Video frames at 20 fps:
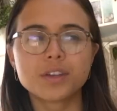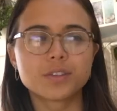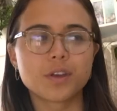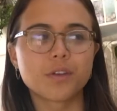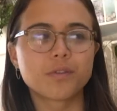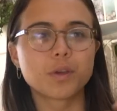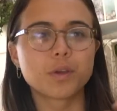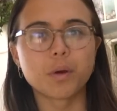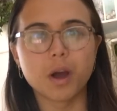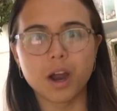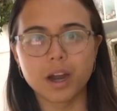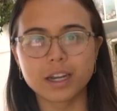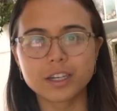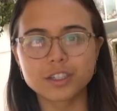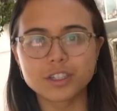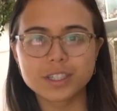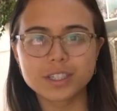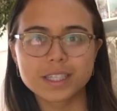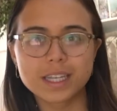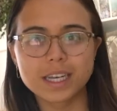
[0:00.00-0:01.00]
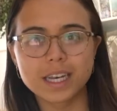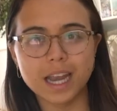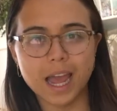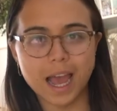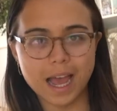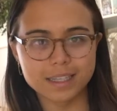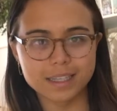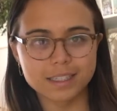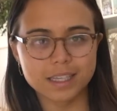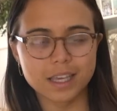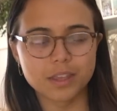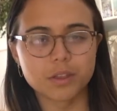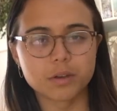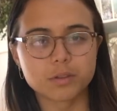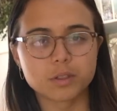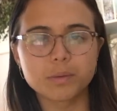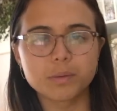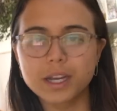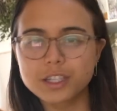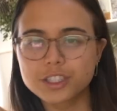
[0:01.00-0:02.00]
So if you are interested in asking
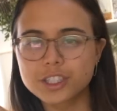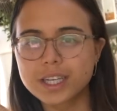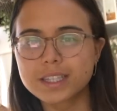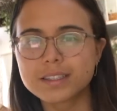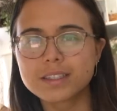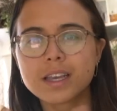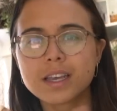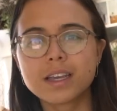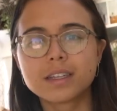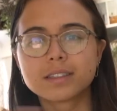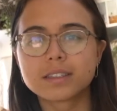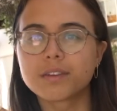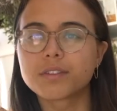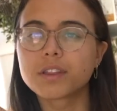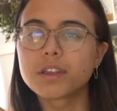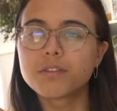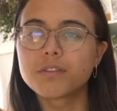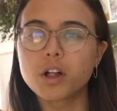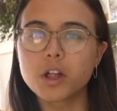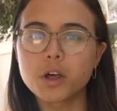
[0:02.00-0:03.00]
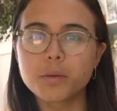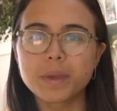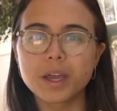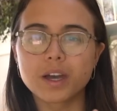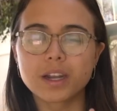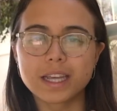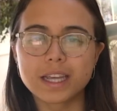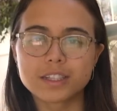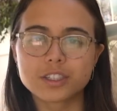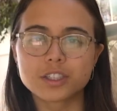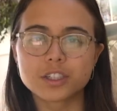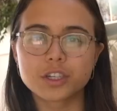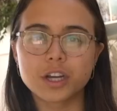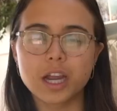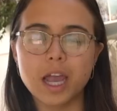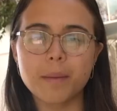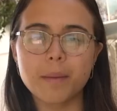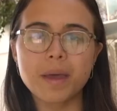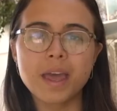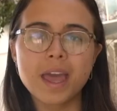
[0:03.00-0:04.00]
those questions, definitely follow me on
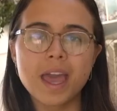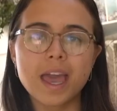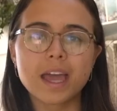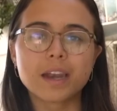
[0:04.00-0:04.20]
Instagram.